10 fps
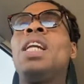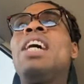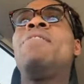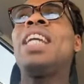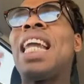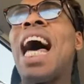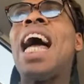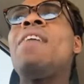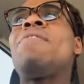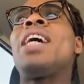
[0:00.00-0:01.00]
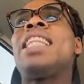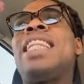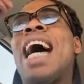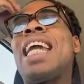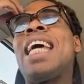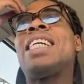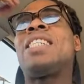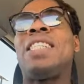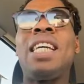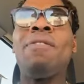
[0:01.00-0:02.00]
You live a life that
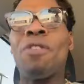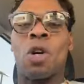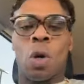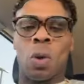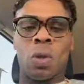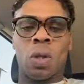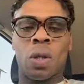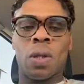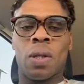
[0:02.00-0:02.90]
is difficult.